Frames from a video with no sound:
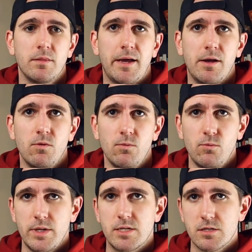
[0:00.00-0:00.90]
that
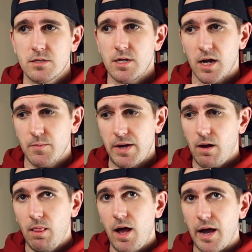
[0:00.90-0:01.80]
we talk about
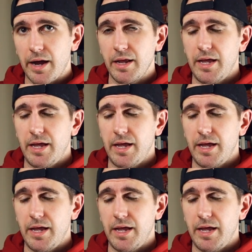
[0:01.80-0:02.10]
a lot.